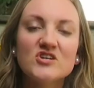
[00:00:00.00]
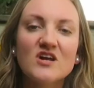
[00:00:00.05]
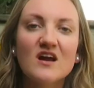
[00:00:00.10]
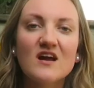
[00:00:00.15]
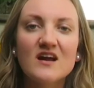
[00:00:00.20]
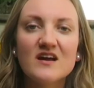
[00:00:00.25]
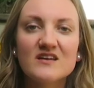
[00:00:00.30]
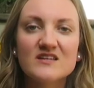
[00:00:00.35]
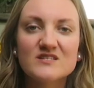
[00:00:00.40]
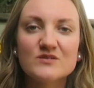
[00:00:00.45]

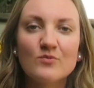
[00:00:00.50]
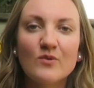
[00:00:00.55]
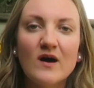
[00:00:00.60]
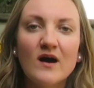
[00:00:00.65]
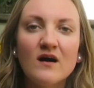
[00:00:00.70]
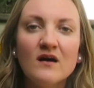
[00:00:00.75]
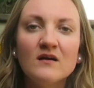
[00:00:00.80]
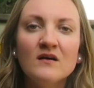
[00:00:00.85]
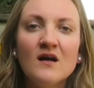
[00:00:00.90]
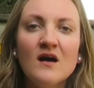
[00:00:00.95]
chair as
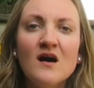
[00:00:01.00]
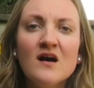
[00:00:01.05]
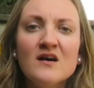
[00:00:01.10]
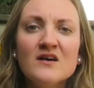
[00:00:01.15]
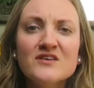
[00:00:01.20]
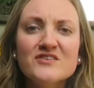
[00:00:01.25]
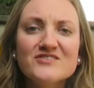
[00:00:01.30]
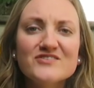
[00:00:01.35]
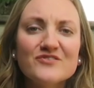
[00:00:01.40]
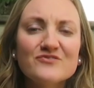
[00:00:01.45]
well.
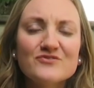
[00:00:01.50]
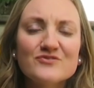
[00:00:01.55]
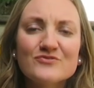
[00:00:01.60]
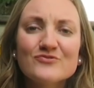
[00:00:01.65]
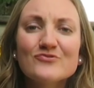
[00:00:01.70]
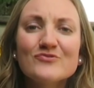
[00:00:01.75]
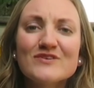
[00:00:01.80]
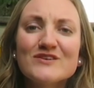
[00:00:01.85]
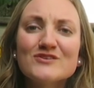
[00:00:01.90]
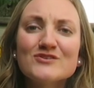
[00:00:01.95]
So
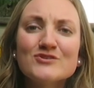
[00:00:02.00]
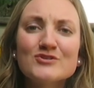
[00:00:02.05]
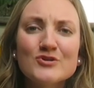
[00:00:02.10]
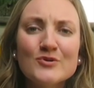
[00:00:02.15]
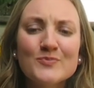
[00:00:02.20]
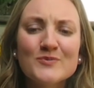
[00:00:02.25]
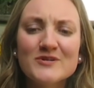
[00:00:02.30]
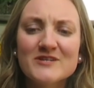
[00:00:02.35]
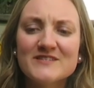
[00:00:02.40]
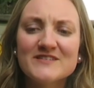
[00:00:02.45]
truly
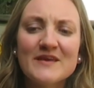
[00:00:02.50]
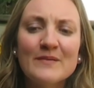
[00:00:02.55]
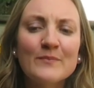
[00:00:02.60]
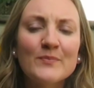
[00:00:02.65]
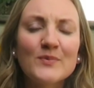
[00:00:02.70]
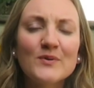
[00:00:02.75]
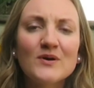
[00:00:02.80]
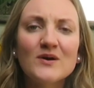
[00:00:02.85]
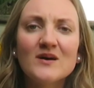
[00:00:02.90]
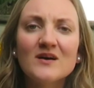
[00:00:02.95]
super
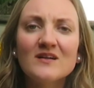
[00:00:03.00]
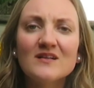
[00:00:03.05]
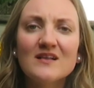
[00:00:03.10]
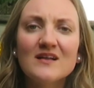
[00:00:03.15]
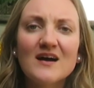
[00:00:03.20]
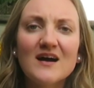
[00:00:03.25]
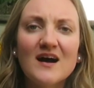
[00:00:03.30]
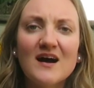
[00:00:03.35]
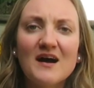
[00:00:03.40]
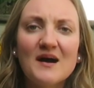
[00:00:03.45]
simple,
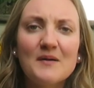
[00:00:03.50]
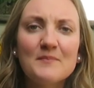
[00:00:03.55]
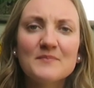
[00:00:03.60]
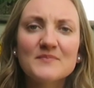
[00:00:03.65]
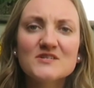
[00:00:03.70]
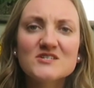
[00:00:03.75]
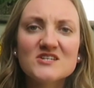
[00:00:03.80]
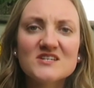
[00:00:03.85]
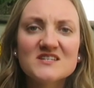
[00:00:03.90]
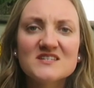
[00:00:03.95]

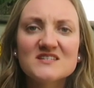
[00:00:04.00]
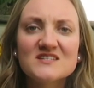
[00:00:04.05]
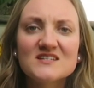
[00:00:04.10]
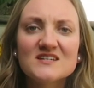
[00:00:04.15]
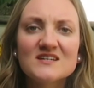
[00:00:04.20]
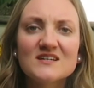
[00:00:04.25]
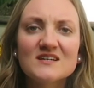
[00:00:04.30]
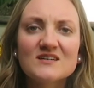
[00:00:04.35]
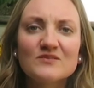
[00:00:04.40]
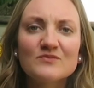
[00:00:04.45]
just
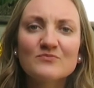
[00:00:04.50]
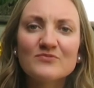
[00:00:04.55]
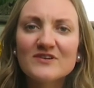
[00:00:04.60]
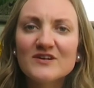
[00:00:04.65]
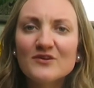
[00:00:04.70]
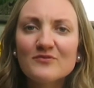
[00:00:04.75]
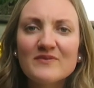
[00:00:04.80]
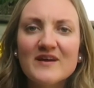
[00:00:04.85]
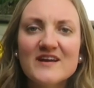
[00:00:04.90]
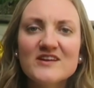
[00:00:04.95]

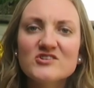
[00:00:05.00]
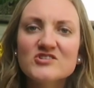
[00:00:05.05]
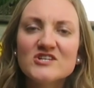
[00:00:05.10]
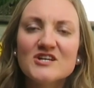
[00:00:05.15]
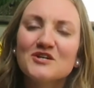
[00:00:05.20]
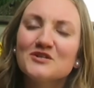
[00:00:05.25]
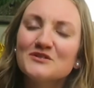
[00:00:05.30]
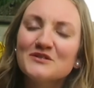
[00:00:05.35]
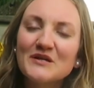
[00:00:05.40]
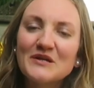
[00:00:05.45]

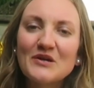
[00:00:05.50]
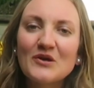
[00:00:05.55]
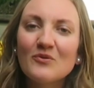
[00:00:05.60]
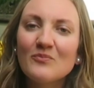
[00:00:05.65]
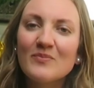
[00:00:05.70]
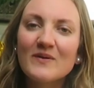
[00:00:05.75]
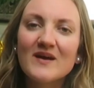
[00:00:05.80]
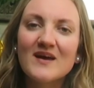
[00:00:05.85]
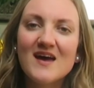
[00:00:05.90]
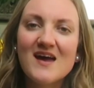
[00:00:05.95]
rearranging a little
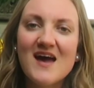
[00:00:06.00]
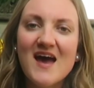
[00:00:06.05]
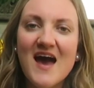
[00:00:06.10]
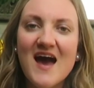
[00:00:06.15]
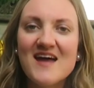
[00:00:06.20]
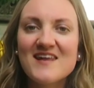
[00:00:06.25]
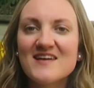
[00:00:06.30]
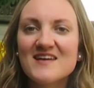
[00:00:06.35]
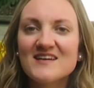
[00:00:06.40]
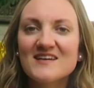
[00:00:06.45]
bit,
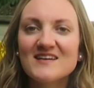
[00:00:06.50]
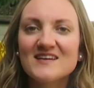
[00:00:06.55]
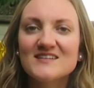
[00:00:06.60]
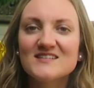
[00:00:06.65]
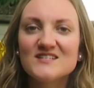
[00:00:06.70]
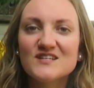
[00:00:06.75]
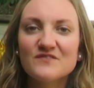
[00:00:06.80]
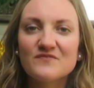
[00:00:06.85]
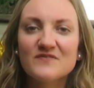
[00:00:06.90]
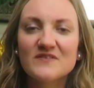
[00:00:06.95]
adding a
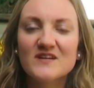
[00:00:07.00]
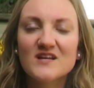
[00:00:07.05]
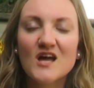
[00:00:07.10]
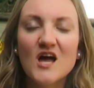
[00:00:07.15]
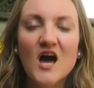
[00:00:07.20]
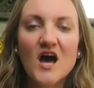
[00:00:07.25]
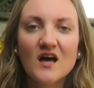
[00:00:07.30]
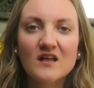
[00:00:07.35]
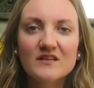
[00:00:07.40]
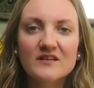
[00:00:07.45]
different
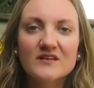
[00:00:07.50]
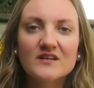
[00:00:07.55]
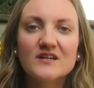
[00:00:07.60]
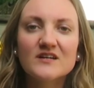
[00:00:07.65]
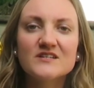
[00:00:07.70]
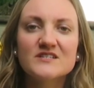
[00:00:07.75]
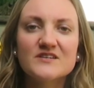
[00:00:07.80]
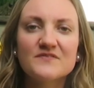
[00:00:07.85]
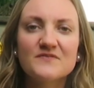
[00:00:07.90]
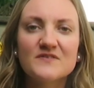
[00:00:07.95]

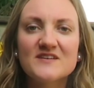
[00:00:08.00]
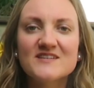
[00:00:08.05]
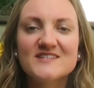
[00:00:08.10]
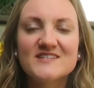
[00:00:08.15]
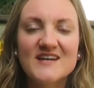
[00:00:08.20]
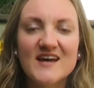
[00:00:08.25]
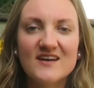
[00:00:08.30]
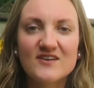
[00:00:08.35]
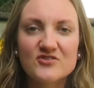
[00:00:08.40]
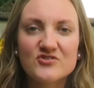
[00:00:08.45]
color, different
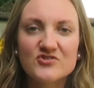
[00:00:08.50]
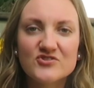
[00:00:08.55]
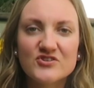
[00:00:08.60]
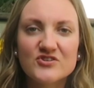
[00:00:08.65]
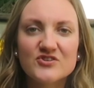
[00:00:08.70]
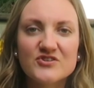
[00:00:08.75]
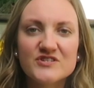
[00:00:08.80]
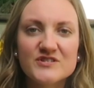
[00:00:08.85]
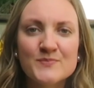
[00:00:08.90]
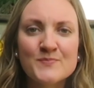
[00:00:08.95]

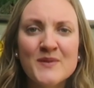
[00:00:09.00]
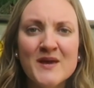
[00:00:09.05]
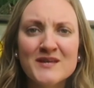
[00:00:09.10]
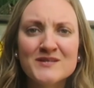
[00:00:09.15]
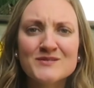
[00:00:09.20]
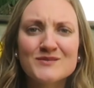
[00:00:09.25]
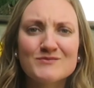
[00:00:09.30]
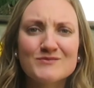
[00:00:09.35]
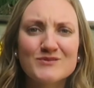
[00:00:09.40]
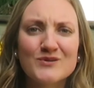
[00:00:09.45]
textures,
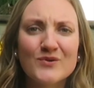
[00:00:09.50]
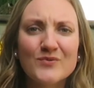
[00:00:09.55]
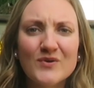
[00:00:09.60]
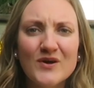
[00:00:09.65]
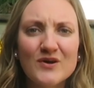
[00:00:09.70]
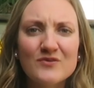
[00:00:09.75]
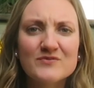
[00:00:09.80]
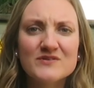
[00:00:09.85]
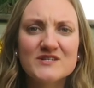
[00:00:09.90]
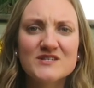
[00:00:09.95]
makes it so
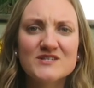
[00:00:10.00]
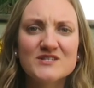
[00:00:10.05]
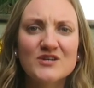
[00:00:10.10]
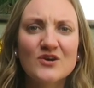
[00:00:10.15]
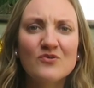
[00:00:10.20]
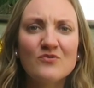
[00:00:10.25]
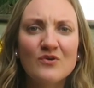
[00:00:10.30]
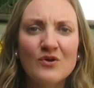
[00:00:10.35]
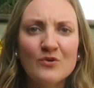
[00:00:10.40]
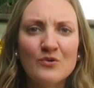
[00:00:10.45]
cozy,
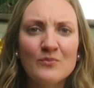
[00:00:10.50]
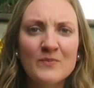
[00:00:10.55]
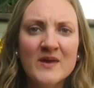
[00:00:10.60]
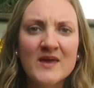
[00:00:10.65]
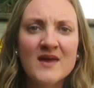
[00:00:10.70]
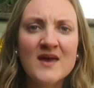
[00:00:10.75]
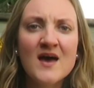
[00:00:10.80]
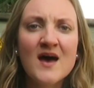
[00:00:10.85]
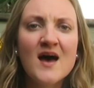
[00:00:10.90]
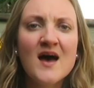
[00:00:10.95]
so
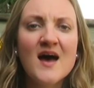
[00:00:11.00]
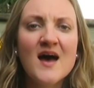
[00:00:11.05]
homey.